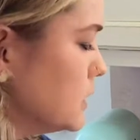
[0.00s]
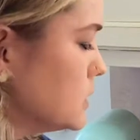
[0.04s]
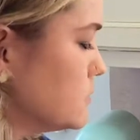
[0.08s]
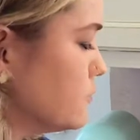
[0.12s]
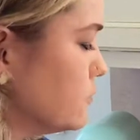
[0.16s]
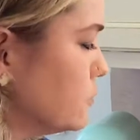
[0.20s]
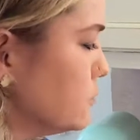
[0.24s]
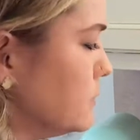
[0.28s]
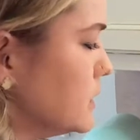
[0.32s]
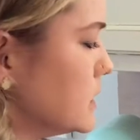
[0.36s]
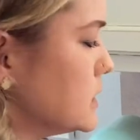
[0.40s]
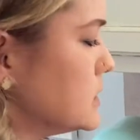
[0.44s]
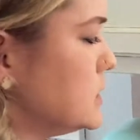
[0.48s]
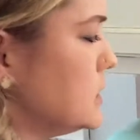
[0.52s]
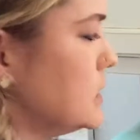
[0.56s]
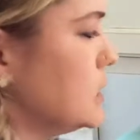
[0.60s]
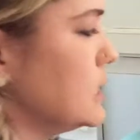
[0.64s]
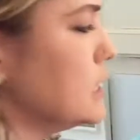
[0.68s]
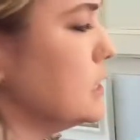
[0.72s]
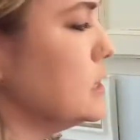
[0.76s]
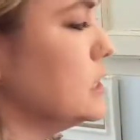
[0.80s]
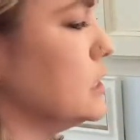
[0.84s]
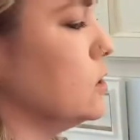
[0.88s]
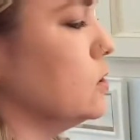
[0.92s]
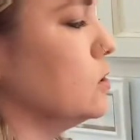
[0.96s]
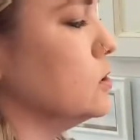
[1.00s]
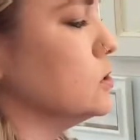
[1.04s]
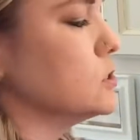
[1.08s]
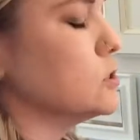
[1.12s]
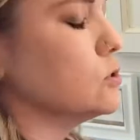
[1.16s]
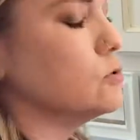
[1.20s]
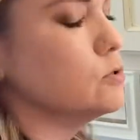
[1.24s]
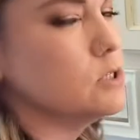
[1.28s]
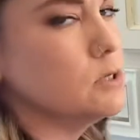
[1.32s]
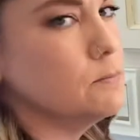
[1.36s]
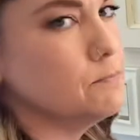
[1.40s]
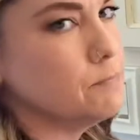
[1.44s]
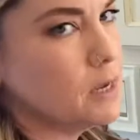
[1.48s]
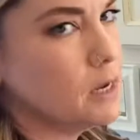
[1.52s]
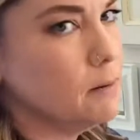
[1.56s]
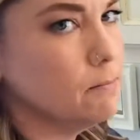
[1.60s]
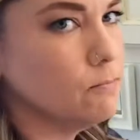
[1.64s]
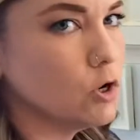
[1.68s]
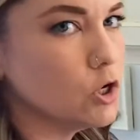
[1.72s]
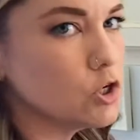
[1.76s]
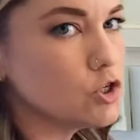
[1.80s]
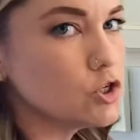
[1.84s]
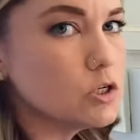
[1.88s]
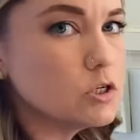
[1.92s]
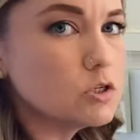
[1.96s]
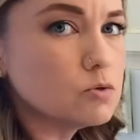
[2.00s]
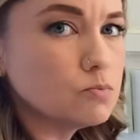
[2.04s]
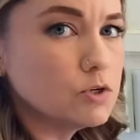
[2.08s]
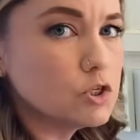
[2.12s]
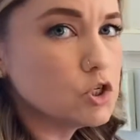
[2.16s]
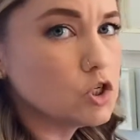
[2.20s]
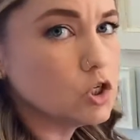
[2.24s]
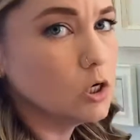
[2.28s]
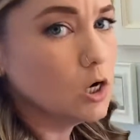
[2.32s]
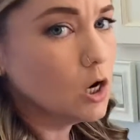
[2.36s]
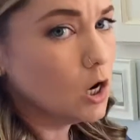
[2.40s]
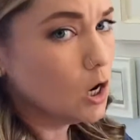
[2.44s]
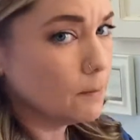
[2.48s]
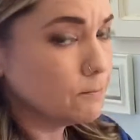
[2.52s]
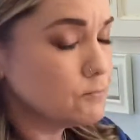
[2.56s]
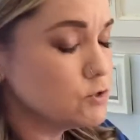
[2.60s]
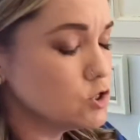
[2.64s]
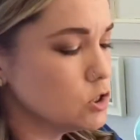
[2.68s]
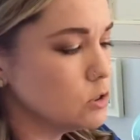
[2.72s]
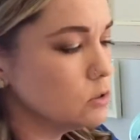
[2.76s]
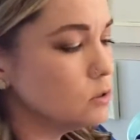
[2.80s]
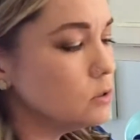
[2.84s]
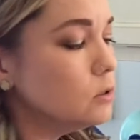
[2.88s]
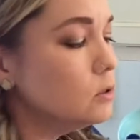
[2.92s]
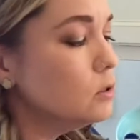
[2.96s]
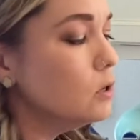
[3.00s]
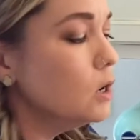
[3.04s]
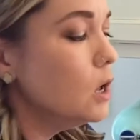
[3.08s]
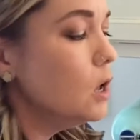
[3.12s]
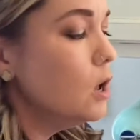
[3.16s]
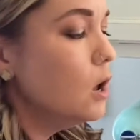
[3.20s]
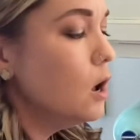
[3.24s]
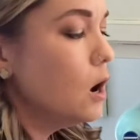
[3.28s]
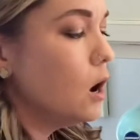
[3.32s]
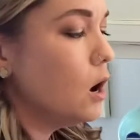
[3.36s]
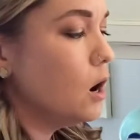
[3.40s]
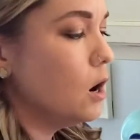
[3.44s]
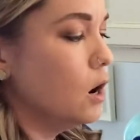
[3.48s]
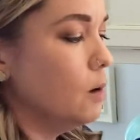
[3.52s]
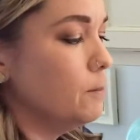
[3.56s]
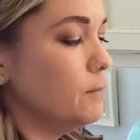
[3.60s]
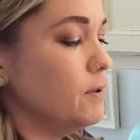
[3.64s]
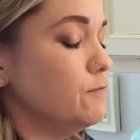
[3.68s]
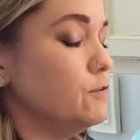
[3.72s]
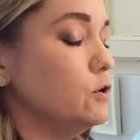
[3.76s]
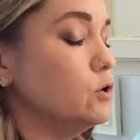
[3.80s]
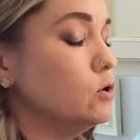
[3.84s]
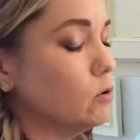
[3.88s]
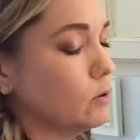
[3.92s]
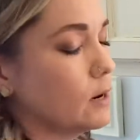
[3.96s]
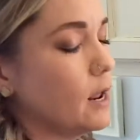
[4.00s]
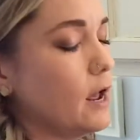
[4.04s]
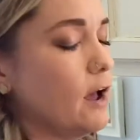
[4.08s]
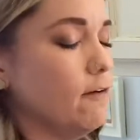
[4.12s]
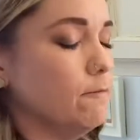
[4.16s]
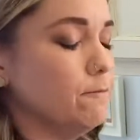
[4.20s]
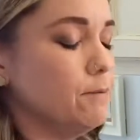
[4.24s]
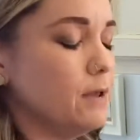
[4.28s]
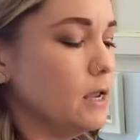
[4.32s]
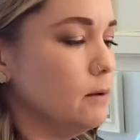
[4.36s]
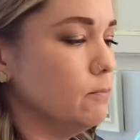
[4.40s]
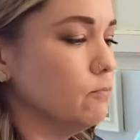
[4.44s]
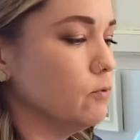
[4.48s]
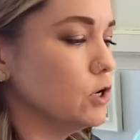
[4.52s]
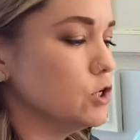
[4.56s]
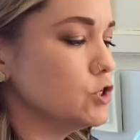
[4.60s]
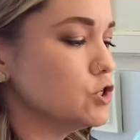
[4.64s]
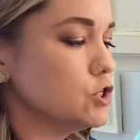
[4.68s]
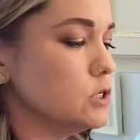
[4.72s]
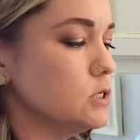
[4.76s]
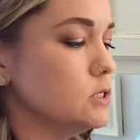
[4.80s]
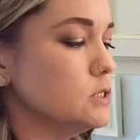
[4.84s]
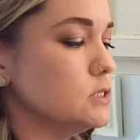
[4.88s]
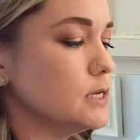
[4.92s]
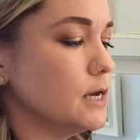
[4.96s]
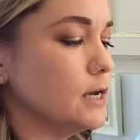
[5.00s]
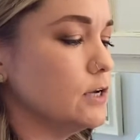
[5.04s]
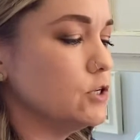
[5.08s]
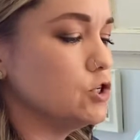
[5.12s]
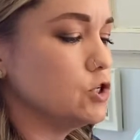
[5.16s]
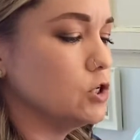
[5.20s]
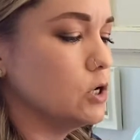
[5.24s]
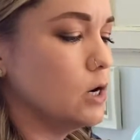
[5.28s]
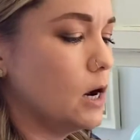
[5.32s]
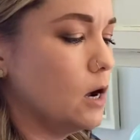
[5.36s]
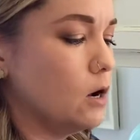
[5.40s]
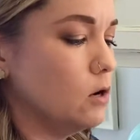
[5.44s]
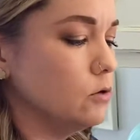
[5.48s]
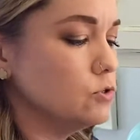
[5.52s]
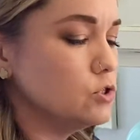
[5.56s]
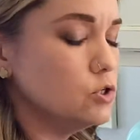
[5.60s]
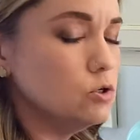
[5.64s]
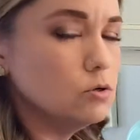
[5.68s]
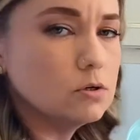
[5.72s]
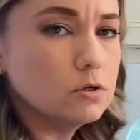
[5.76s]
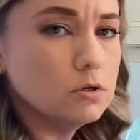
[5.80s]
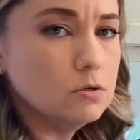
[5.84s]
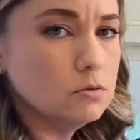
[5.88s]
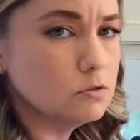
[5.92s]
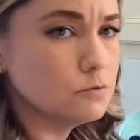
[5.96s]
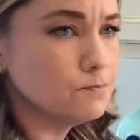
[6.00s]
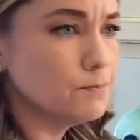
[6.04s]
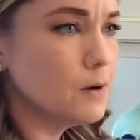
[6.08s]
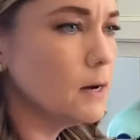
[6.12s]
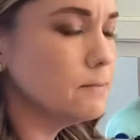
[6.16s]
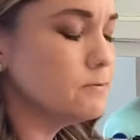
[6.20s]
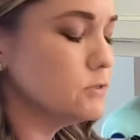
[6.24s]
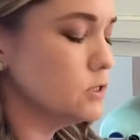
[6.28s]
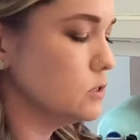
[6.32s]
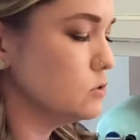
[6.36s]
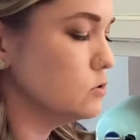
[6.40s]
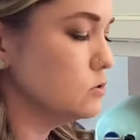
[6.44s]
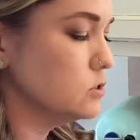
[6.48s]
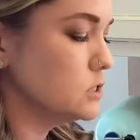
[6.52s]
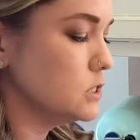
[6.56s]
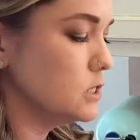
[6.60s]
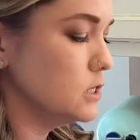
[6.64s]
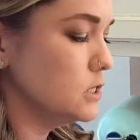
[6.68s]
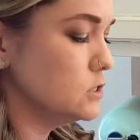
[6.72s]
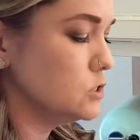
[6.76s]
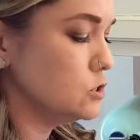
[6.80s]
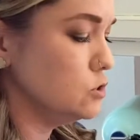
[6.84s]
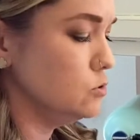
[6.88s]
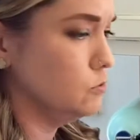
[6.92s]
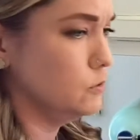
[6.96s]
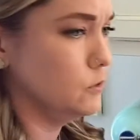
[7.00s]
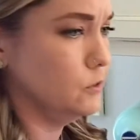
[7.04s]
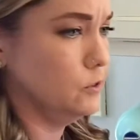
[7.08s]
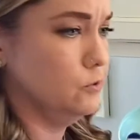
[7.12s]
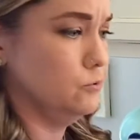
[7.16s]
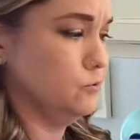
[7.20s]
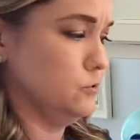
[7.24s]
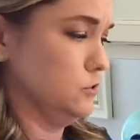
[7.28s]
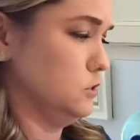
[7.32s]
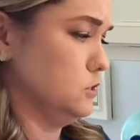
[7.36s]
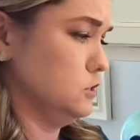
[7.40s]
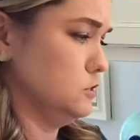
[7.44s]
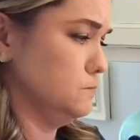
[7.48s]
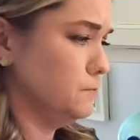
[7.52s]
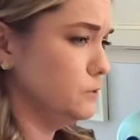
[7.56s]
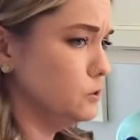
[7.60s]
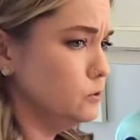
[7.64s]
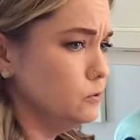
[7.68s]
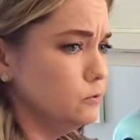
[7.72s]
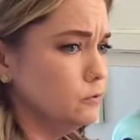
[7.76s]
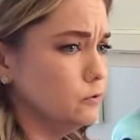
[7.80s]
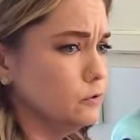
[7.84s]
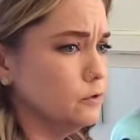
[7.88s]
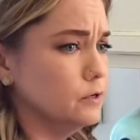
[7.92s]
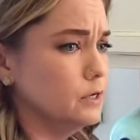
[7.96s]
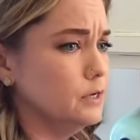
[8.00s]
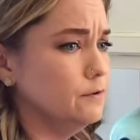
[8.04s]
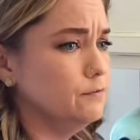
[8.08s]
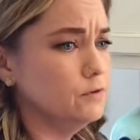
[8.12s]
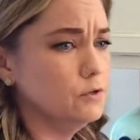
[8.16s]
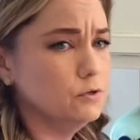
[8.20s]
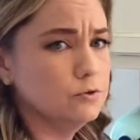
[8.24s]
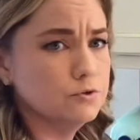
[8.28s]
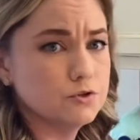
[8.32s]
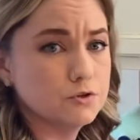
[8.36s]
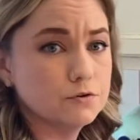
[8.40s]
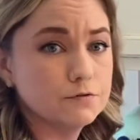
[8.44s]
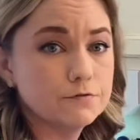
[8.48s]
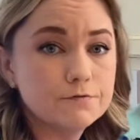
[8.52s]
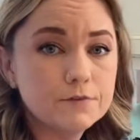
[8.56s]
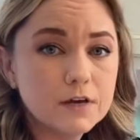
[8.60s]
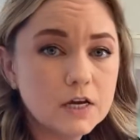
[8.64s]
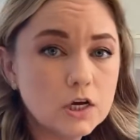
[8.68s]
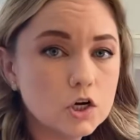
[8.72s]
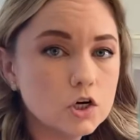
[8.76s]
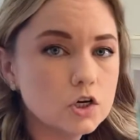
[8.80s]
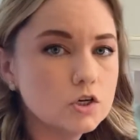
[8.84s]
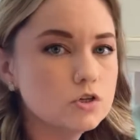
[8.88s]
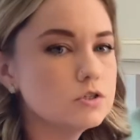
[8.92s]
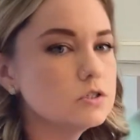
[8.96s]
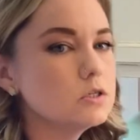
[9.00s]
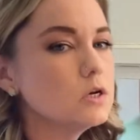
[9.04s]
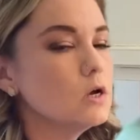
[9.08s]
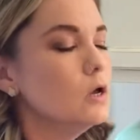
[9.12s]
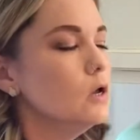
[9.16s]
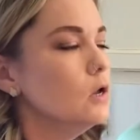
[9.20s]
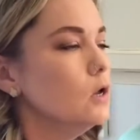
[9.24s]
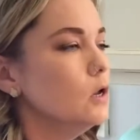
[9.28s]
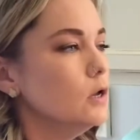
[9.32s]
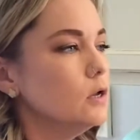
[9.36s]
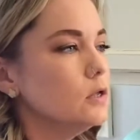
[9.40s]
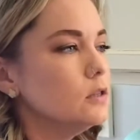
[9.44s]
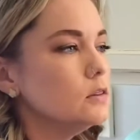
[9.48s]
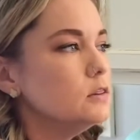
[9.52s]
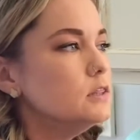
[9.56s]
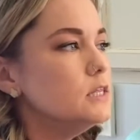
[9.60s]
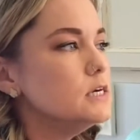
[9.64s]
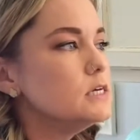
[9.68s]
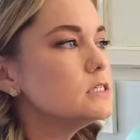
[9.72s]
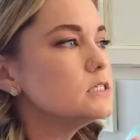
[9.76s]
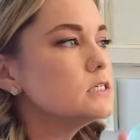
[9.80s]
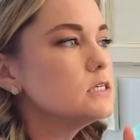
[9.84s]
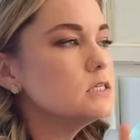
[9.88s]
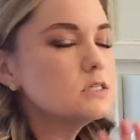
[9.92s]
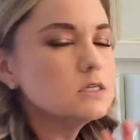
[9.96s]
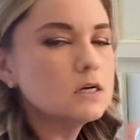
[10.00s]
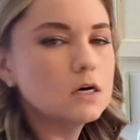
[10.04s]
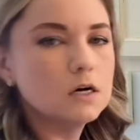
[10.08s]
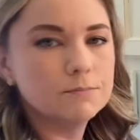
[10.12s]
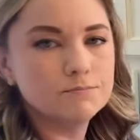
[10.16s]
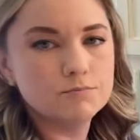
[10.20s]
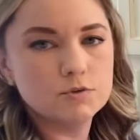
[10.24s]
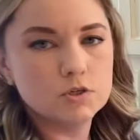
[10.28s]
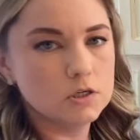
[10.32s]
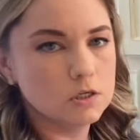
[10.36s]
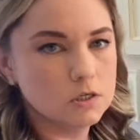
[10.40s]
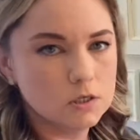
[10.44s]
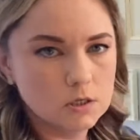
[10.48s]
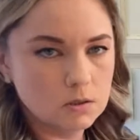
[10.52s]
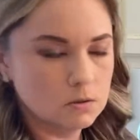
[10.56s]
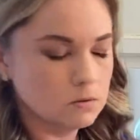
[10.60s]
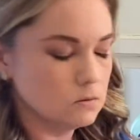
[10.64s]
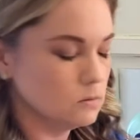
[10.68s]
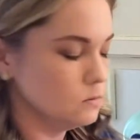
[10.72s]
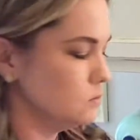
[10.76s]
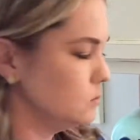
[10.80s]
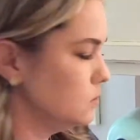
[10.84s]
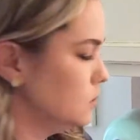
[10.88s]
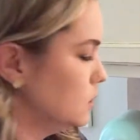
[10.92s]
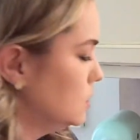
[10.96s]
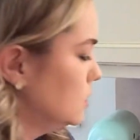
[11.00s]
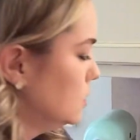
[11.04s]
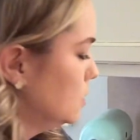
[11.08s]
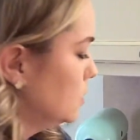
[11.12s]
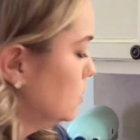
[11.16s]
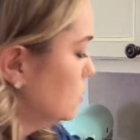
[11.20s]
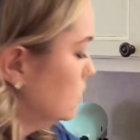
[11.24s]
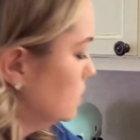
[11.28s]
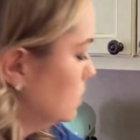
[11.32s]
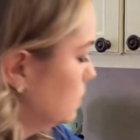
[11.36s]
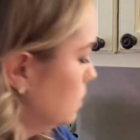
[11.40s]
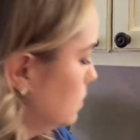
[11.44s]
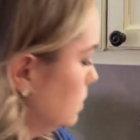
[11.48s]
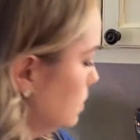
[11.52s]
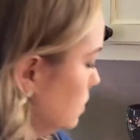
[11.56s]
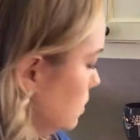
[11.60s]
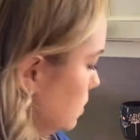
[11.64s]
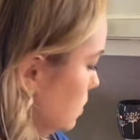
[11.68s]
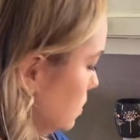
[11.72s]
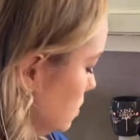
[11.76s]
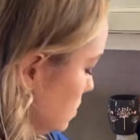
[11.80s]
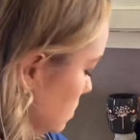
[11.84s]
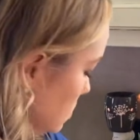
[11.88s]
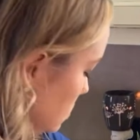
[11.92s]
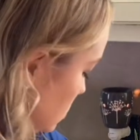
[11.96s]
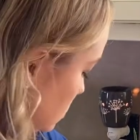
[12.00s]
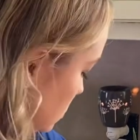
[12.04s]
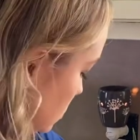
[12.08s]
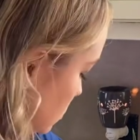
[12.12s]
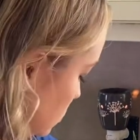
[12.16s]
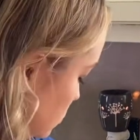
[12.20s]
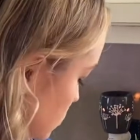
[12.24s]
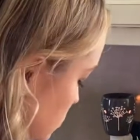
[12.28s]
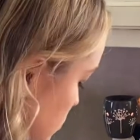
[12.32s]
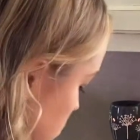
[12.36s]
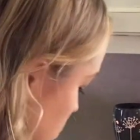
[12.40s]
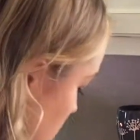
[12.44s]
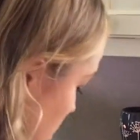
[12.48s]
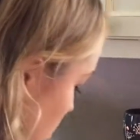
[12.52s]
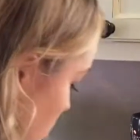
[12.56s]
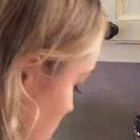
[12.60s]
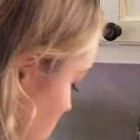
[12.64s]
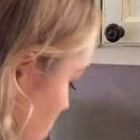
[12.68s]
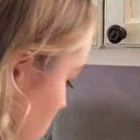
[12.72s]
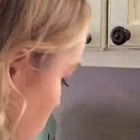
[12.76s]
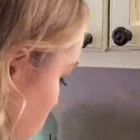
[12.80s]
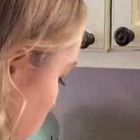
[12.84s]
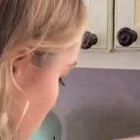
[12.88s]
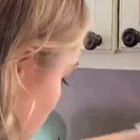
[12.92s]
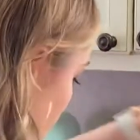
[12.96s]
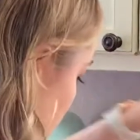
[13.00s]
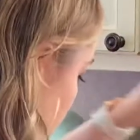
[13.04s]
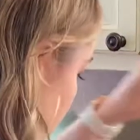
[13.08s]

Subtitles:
for mixing, and then also some paintbrushes, which are optional. If you don't have paintbrushes at your house, you can use popsicle sticks, you could use a spoon, or even use your fingers. This is up to you. So what I'm